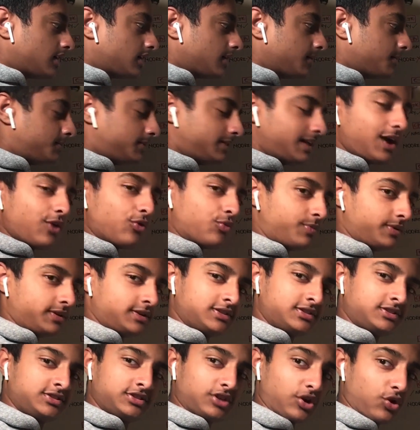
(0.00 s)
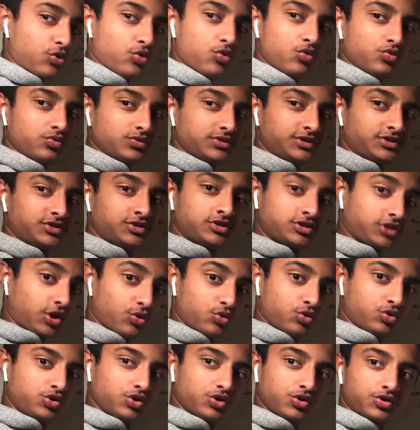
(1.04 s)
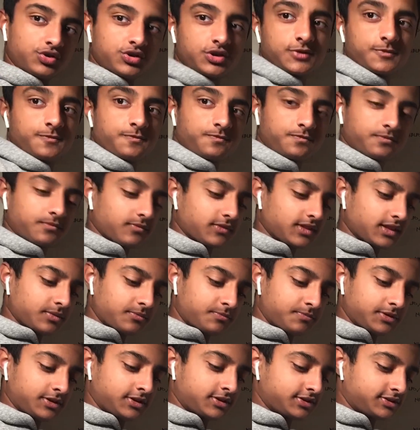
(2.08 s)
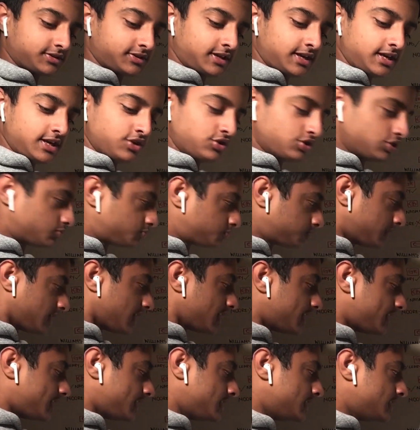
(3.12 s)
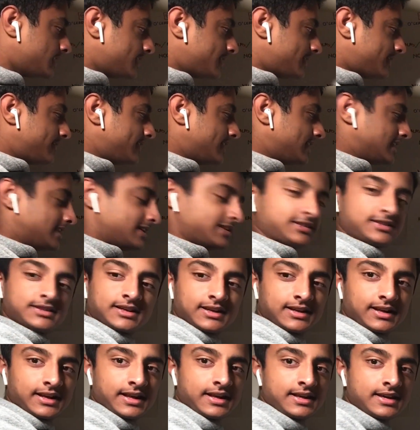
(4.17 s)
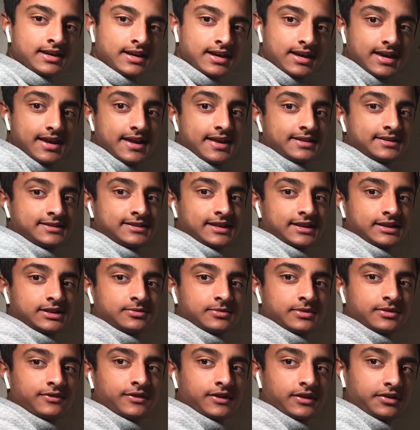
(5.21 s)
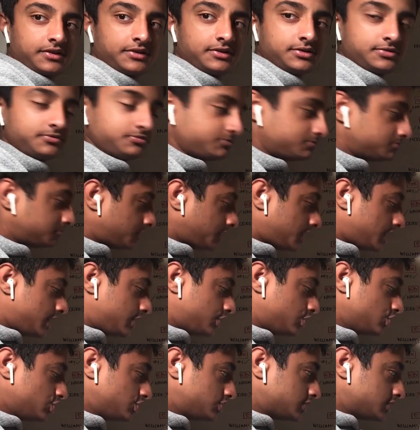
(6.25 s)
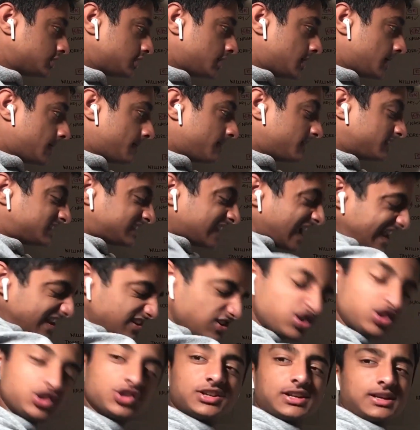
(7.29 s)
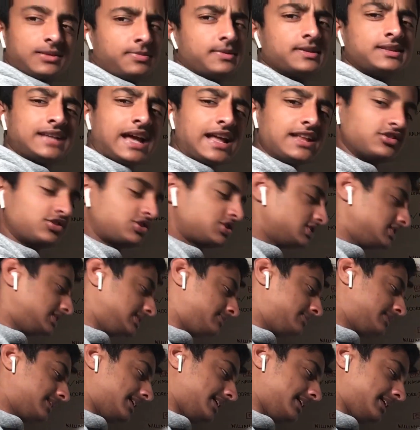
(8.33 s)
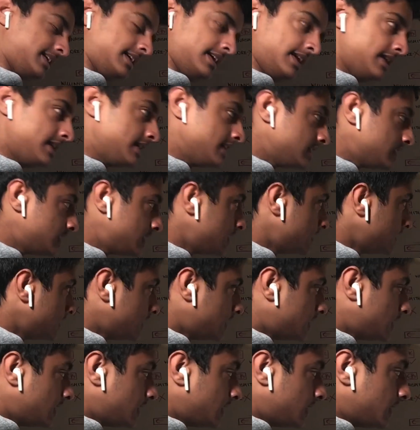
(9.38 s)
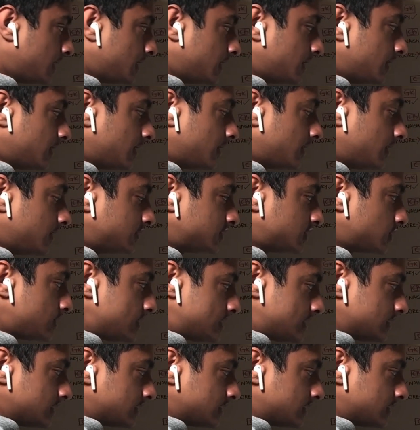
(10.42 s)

but that would be so good, because he could play realistically in centre midfield. He could potentially play here, so he can